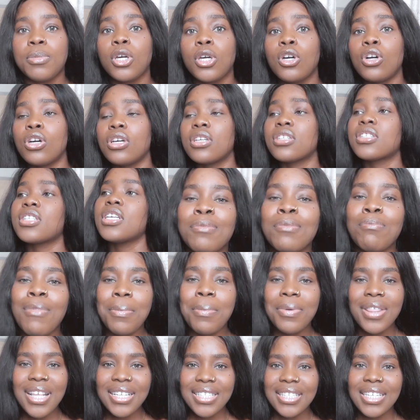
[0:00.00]
because
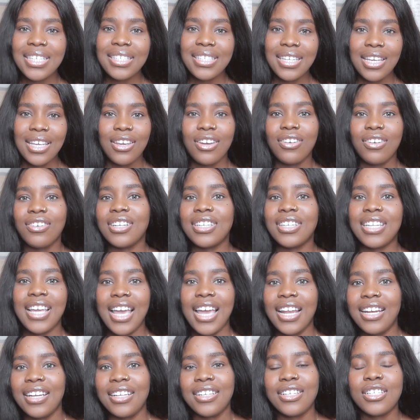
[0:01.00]
my brother stays here on the
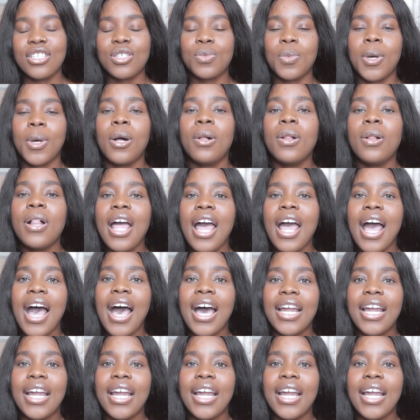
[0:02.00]
island as well,